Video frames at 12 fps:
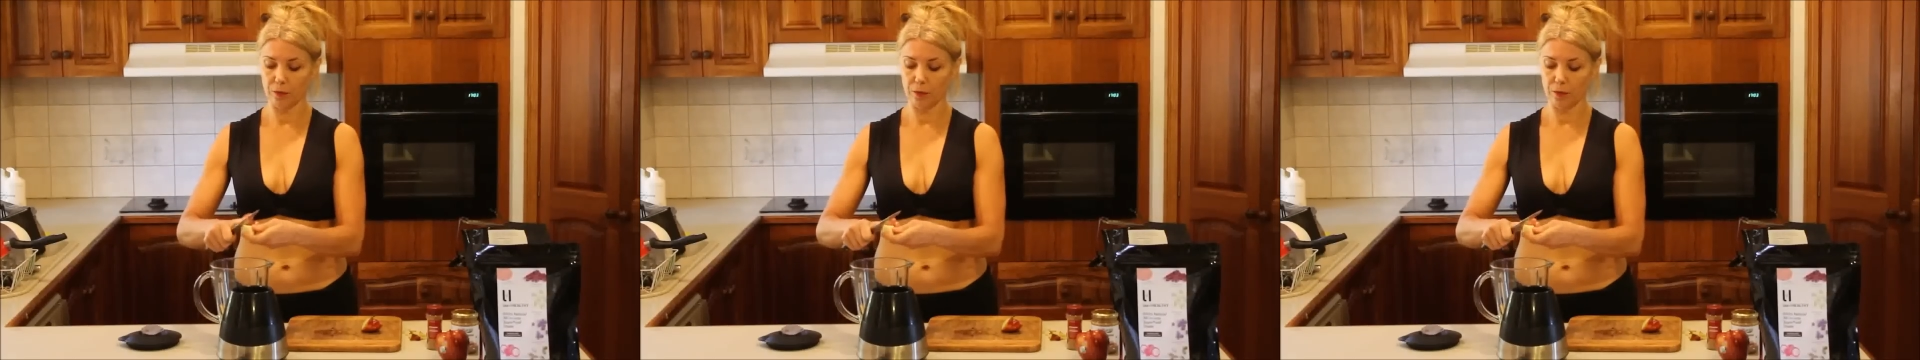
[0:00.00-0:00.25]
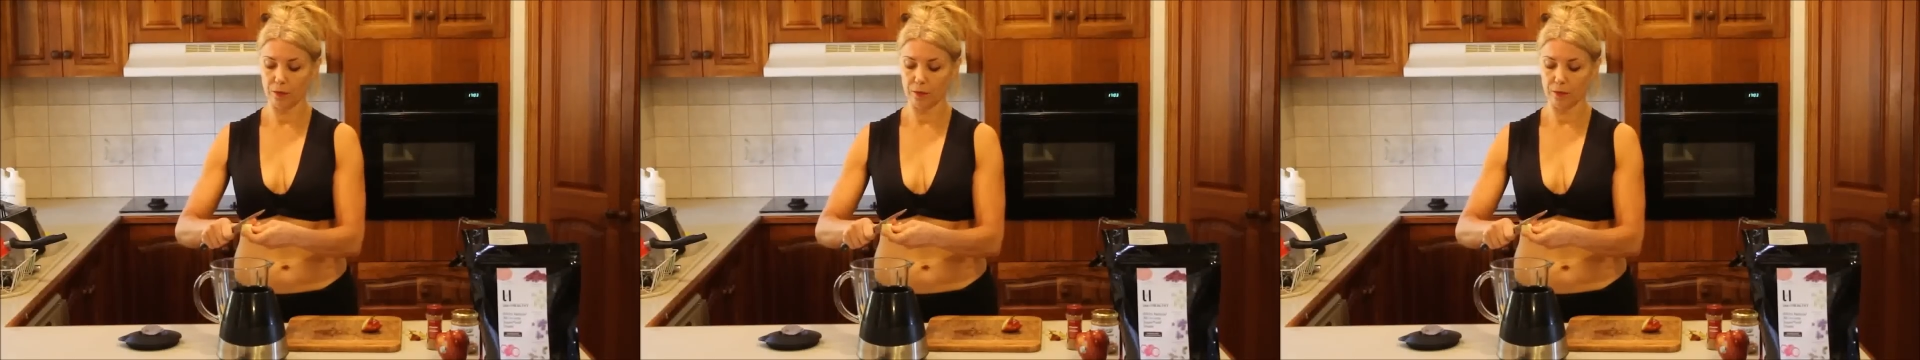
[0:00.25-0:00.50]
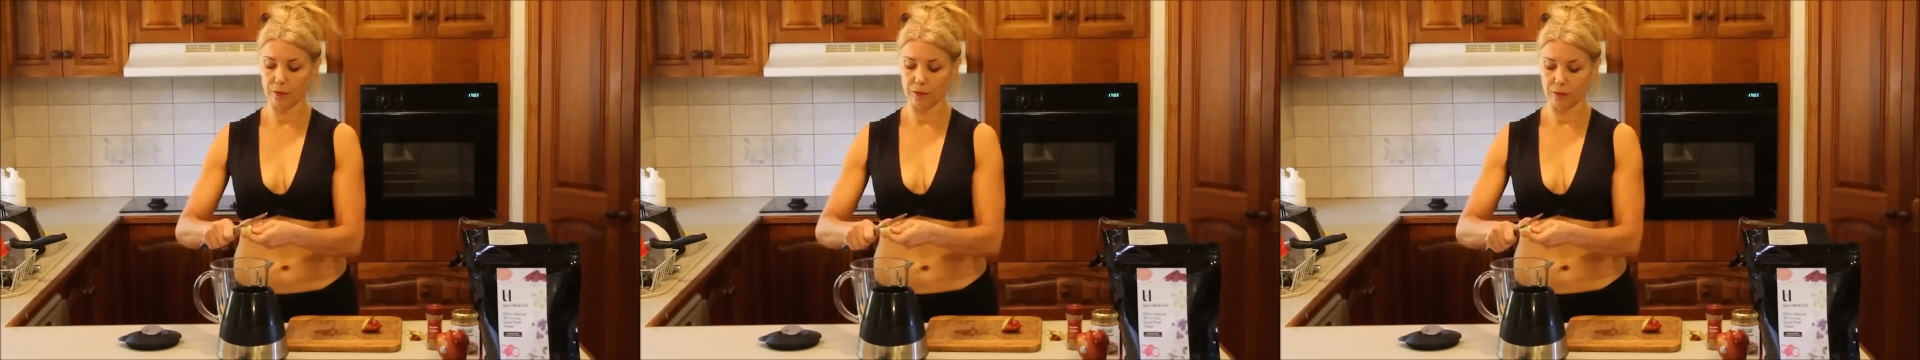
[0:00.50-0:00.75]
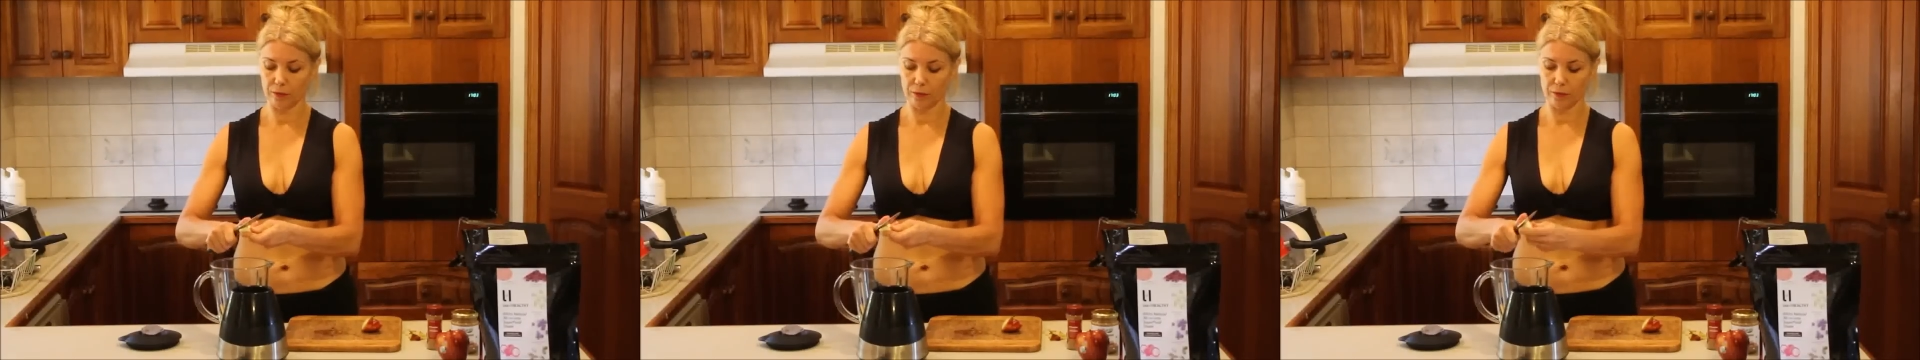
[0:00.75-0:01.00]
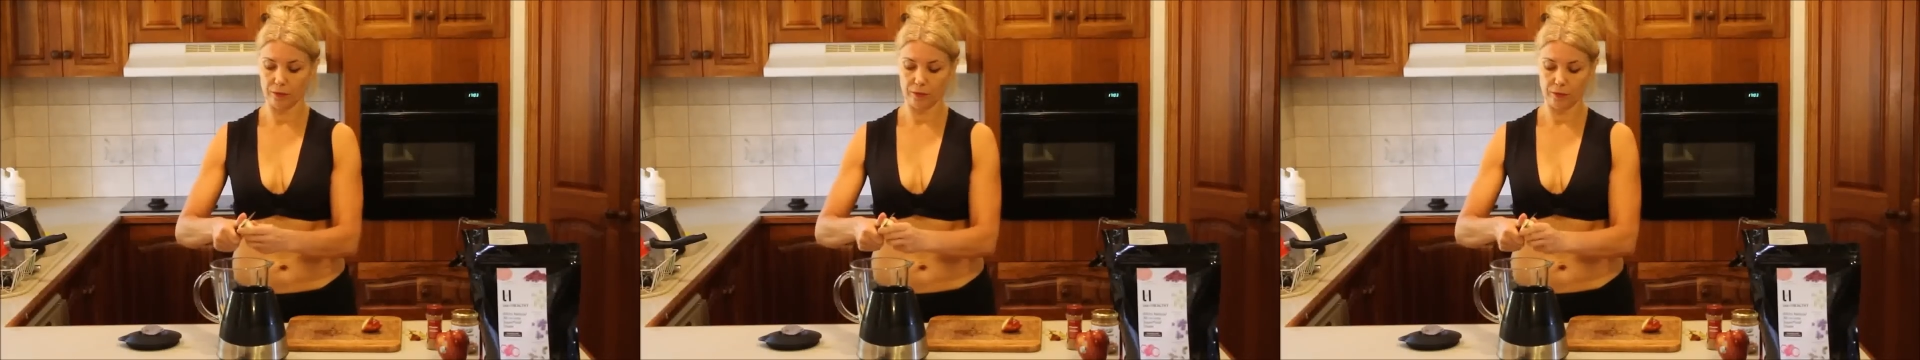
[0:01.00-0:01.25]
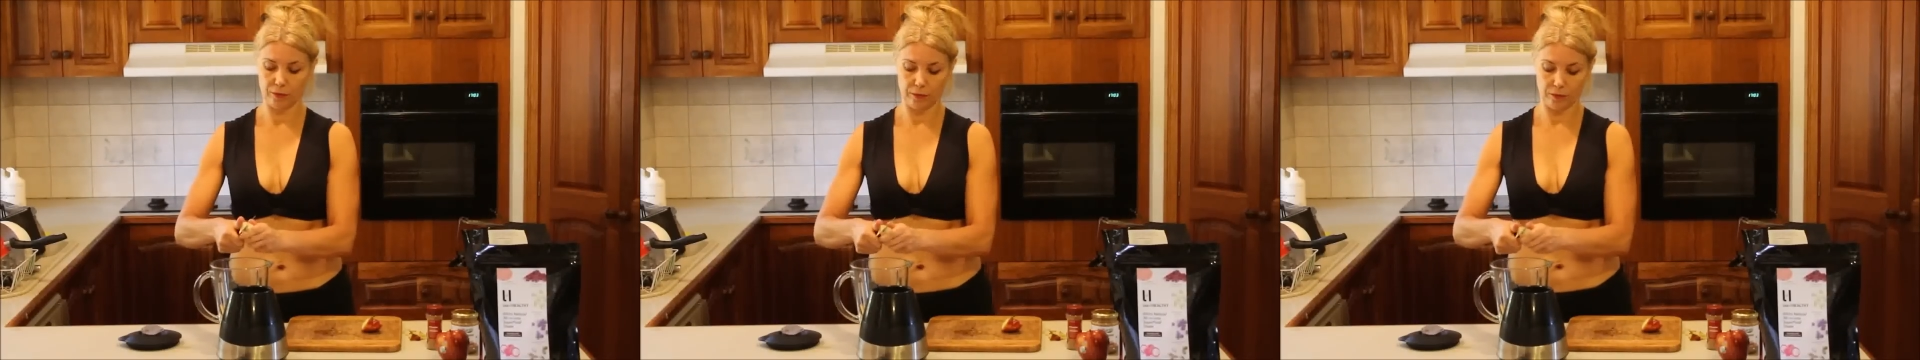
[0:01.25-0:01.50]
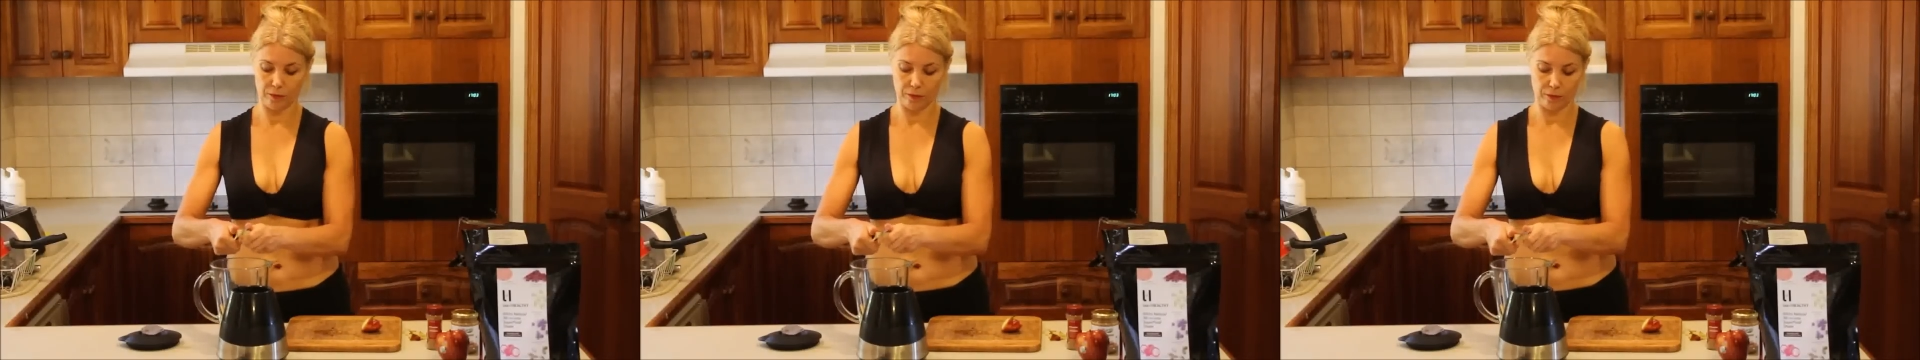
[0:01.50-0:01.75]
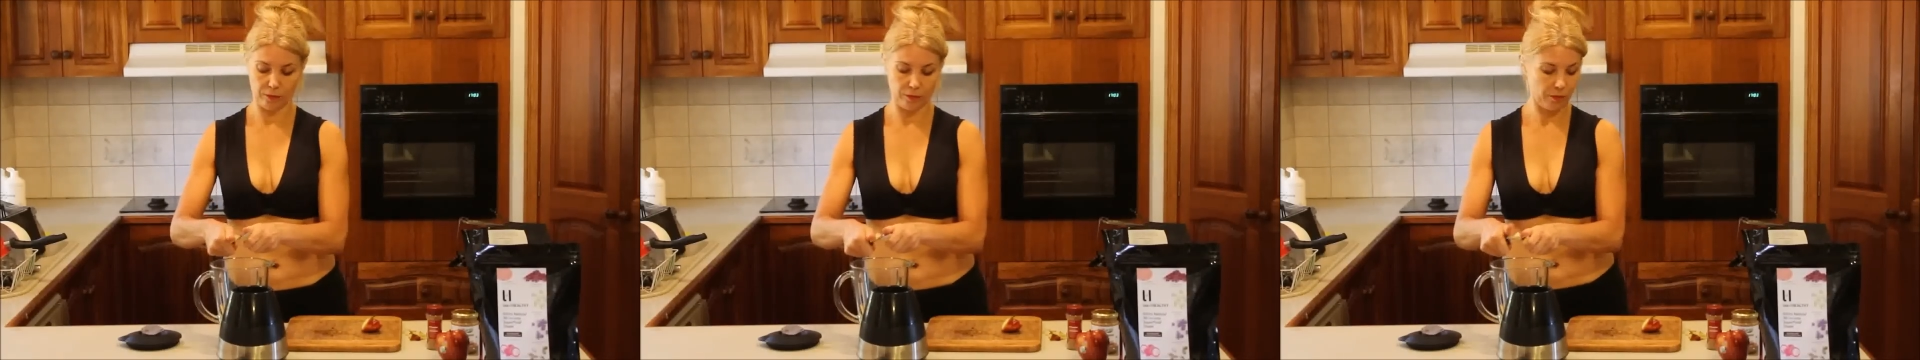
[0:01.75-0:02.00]

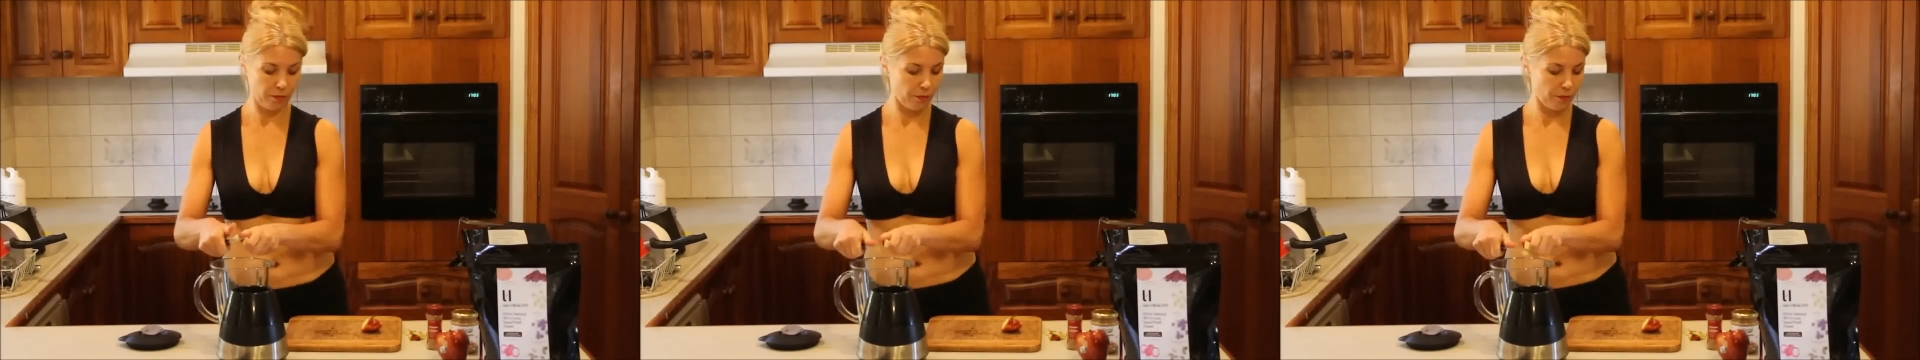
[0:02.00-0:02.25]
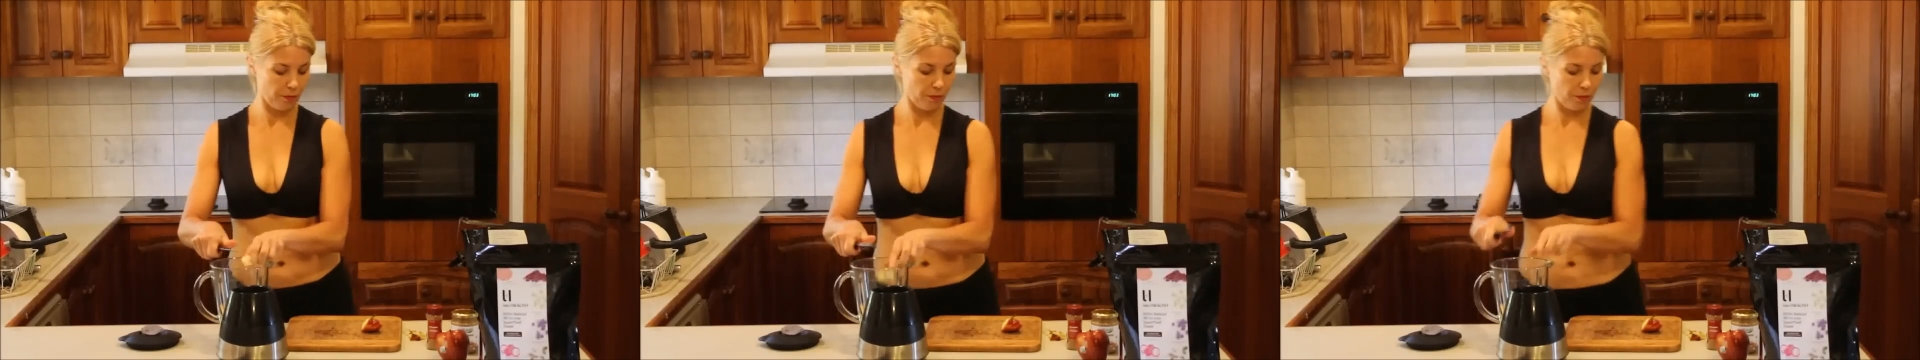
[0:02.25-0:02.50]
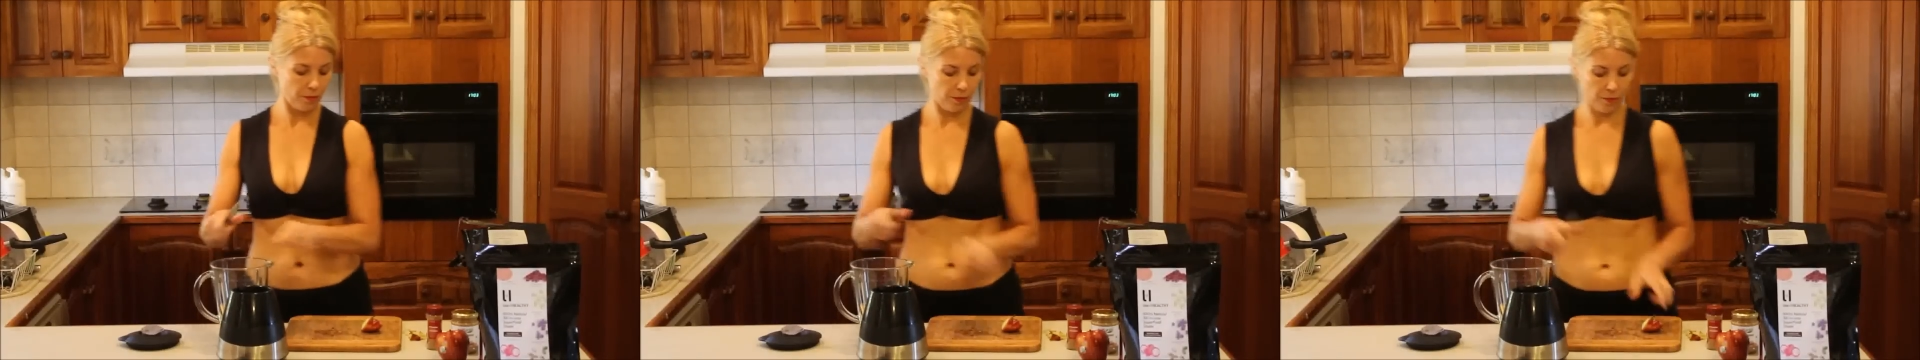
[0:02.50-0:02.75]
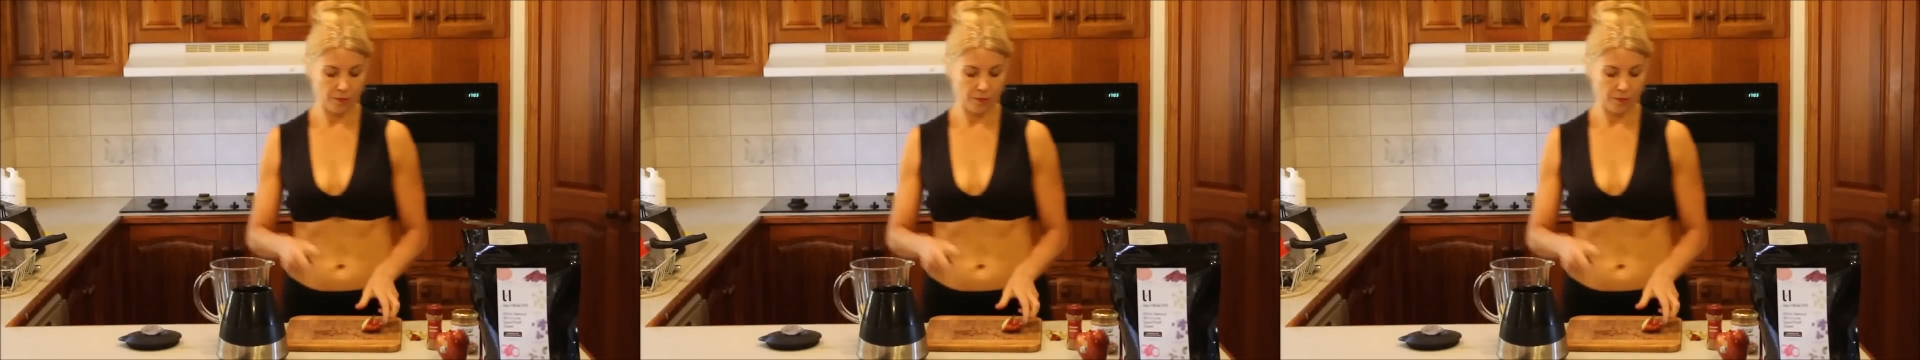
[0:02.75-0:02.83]
[no speech]